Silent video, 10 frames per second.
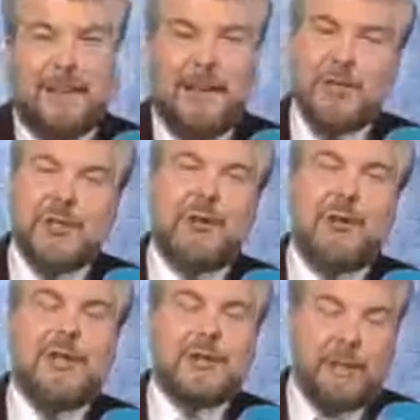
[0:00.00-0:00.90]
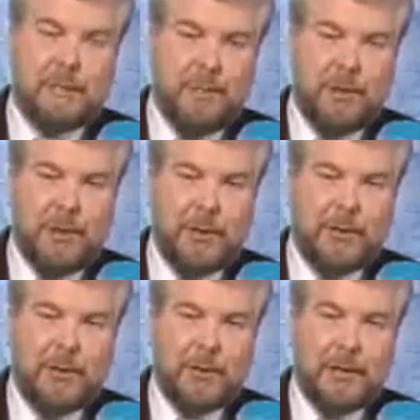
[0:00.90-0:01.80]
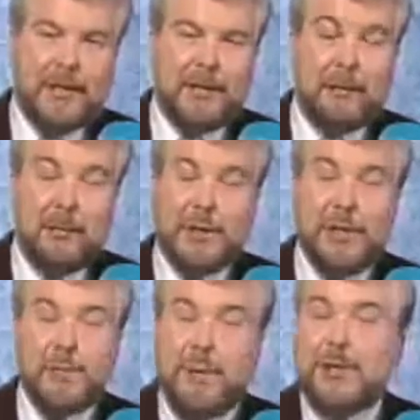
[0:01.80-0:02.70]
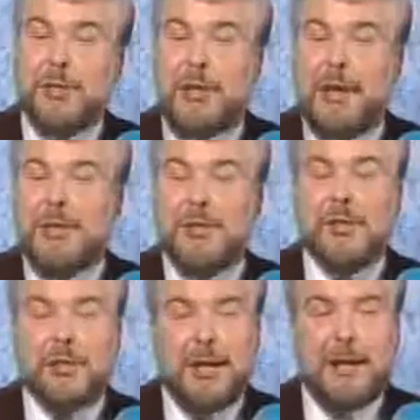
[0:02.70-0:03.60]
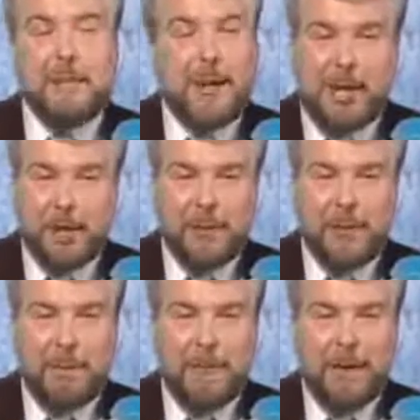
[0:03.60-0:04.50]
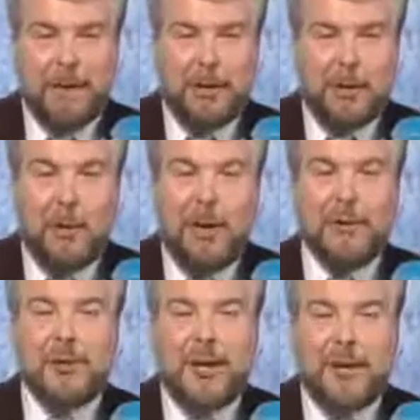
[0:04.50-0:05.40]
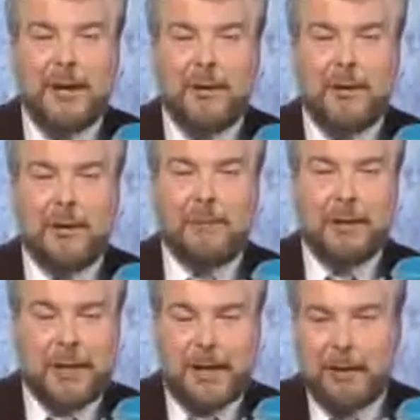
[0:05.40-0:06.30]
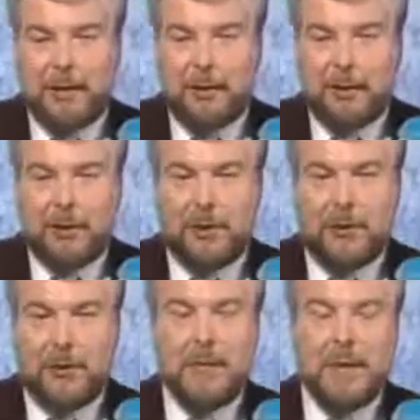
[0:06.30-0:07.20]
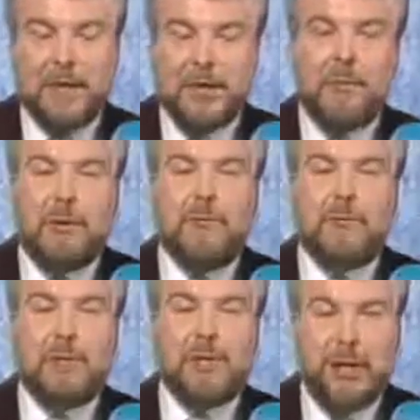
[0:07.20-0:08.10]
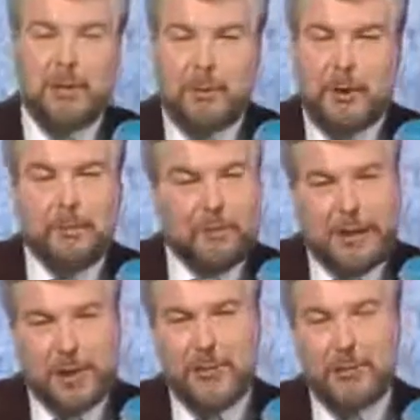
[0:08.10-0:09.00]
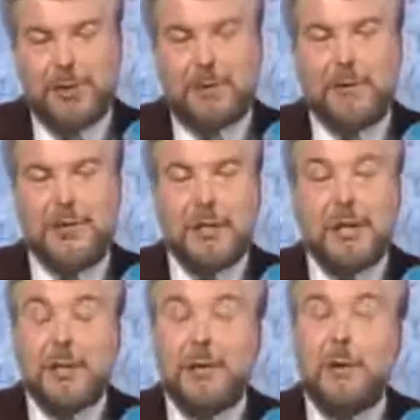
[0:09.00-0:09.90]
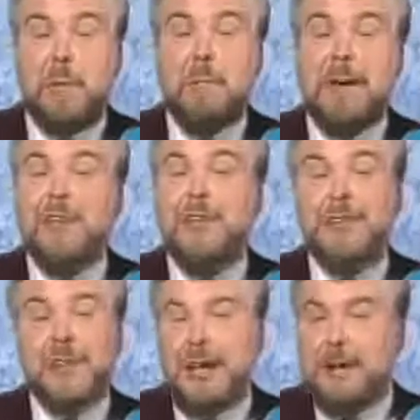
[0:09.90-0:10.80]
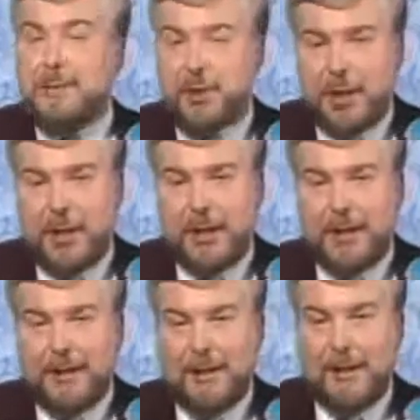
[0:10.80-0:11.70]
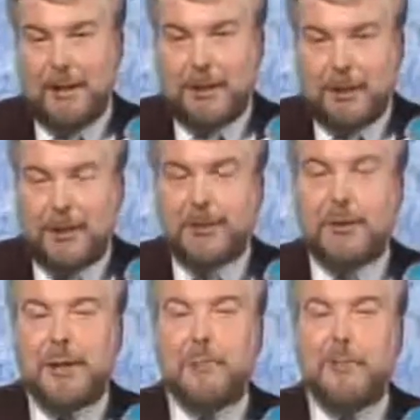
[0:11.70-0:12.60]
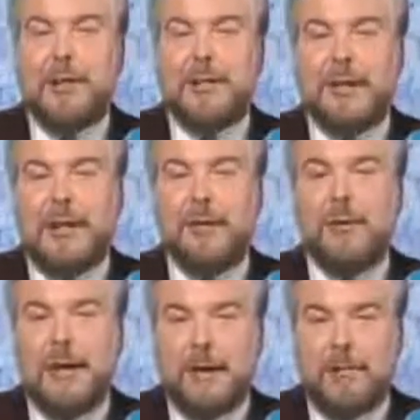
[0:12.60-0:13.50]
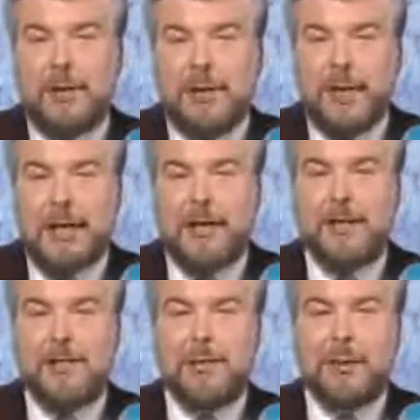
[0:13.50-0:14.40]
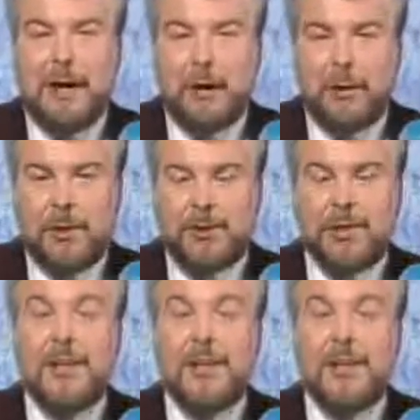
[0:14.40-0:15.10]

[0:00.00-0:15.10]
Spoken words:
Here's a great tip for you if you'd like to really specialize in time management. Go out and hire a Kelly girl or someone from a temporary placement service to do a method time study, to literally break down every day into hours,